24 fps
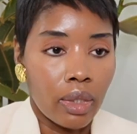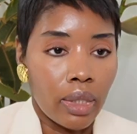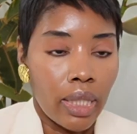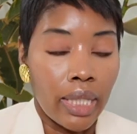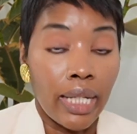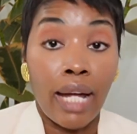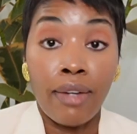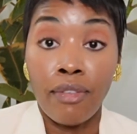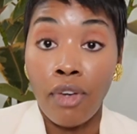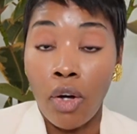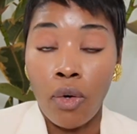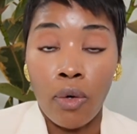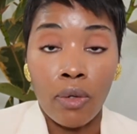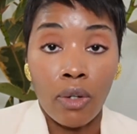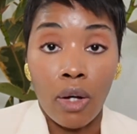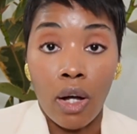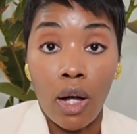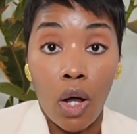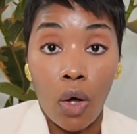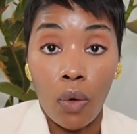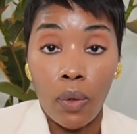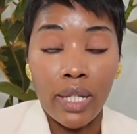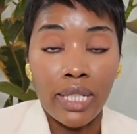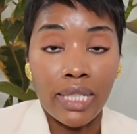And I've al
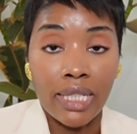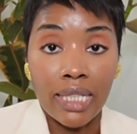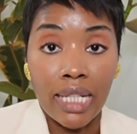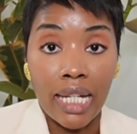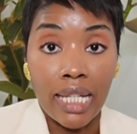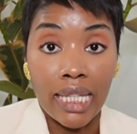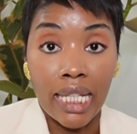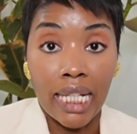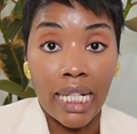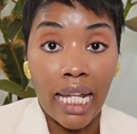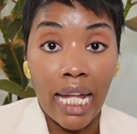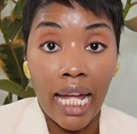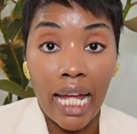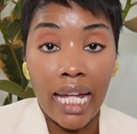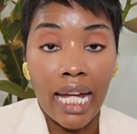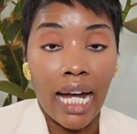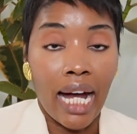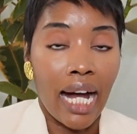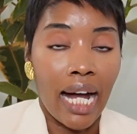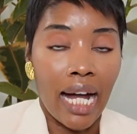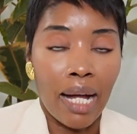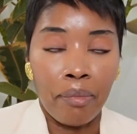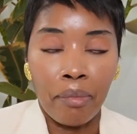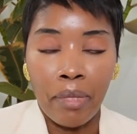always said that
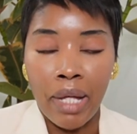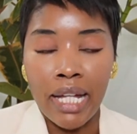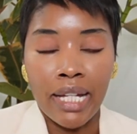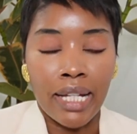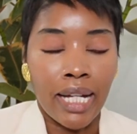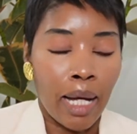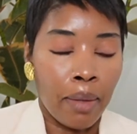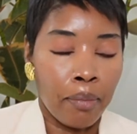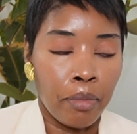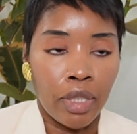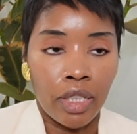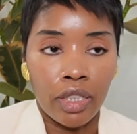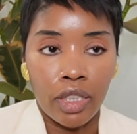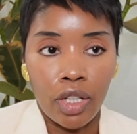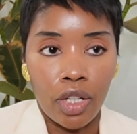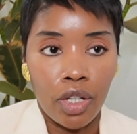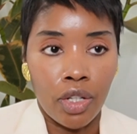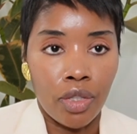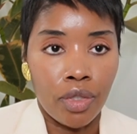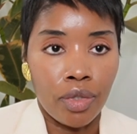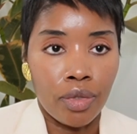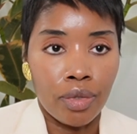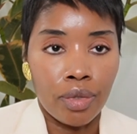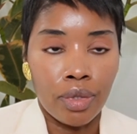AI may come and
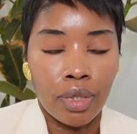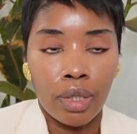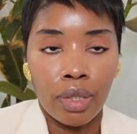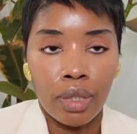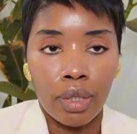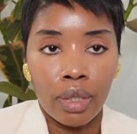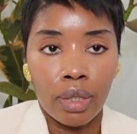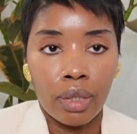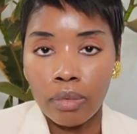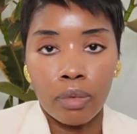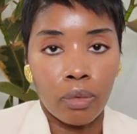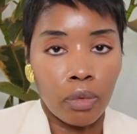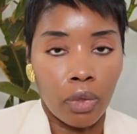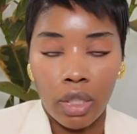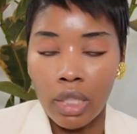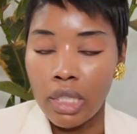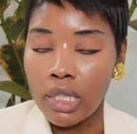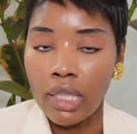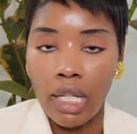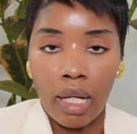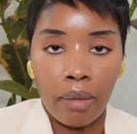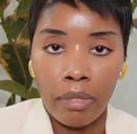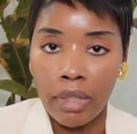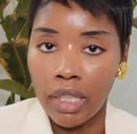go, well,
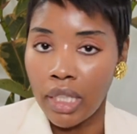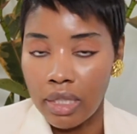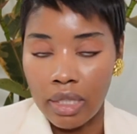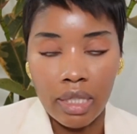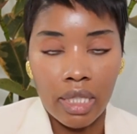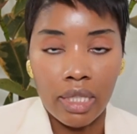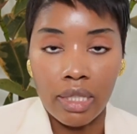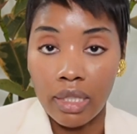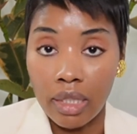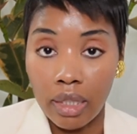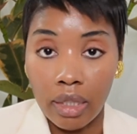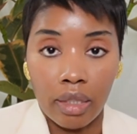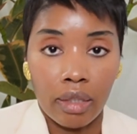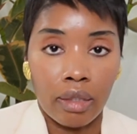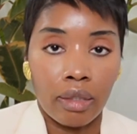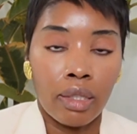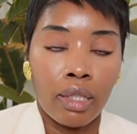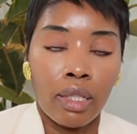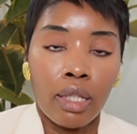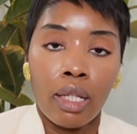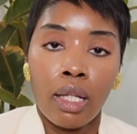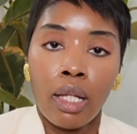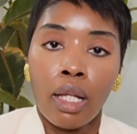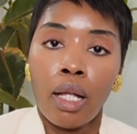it's coming, it's here.
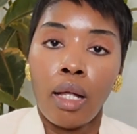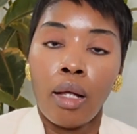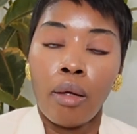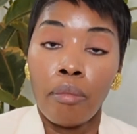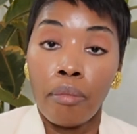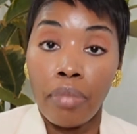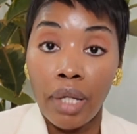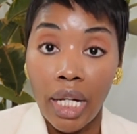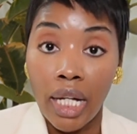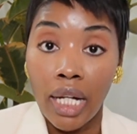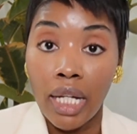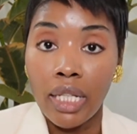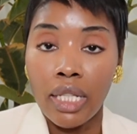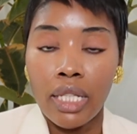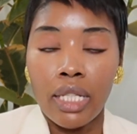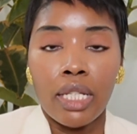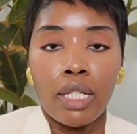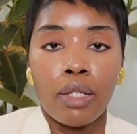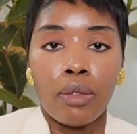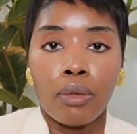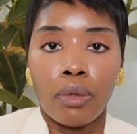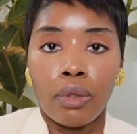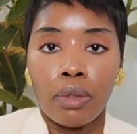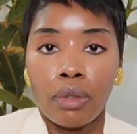But
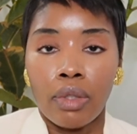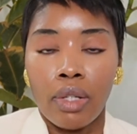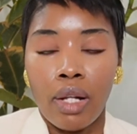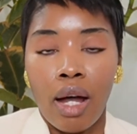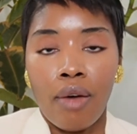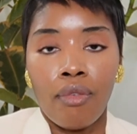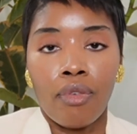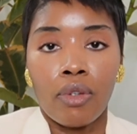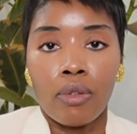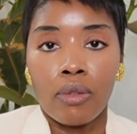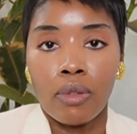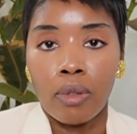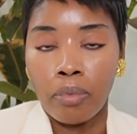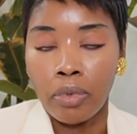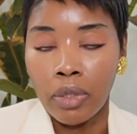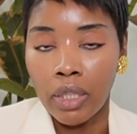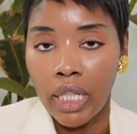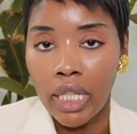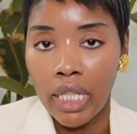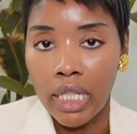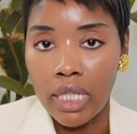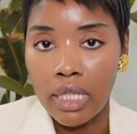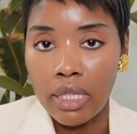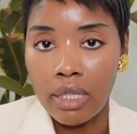it will never
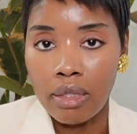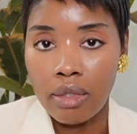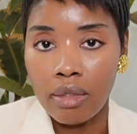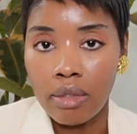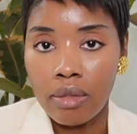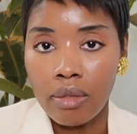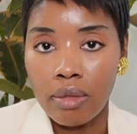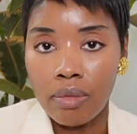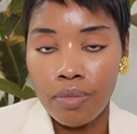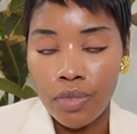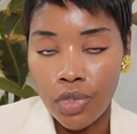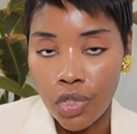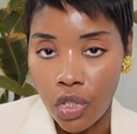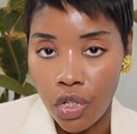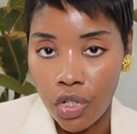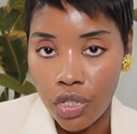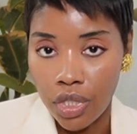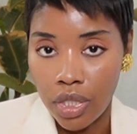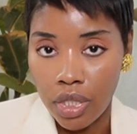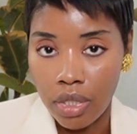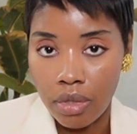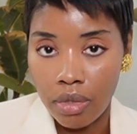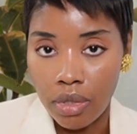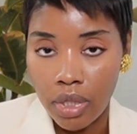replace
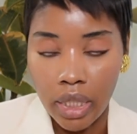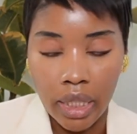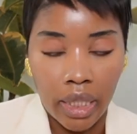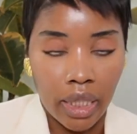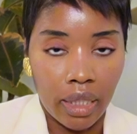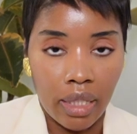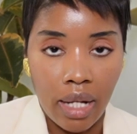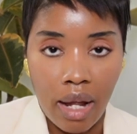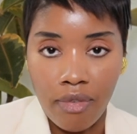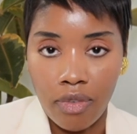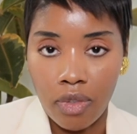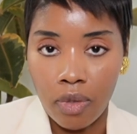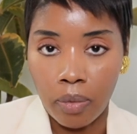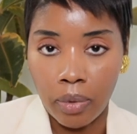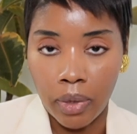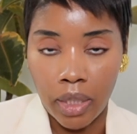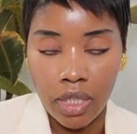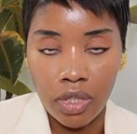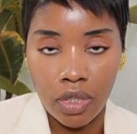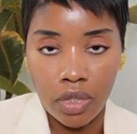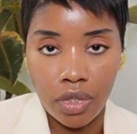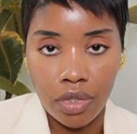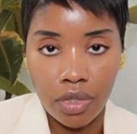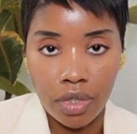surgeons. It can never
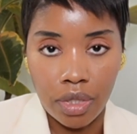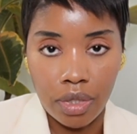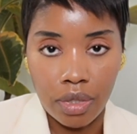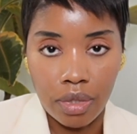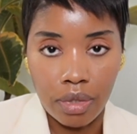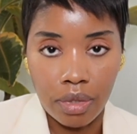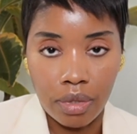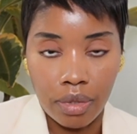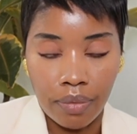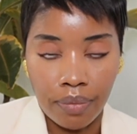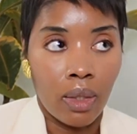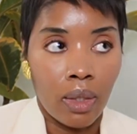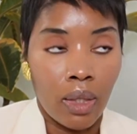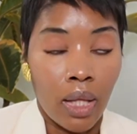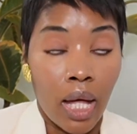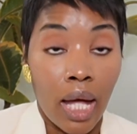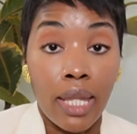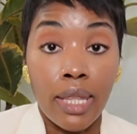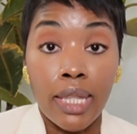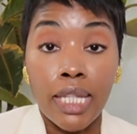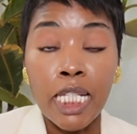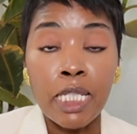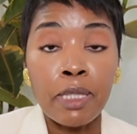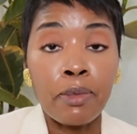replace surgeons.
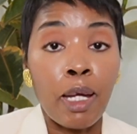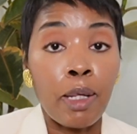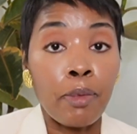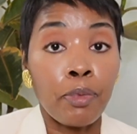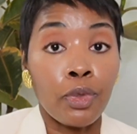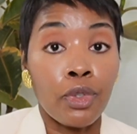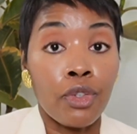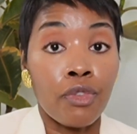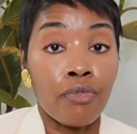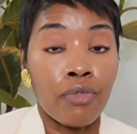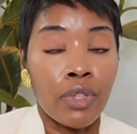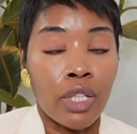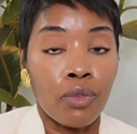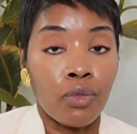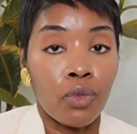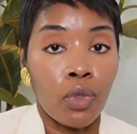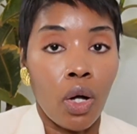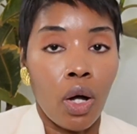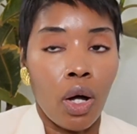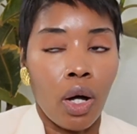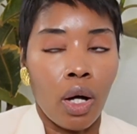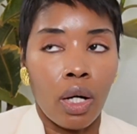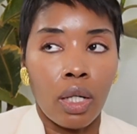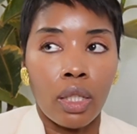And this may prove me
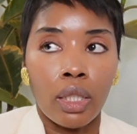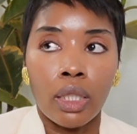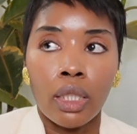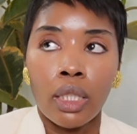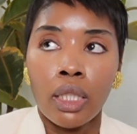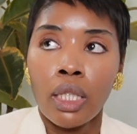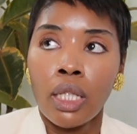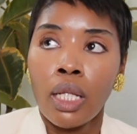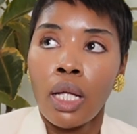wrong.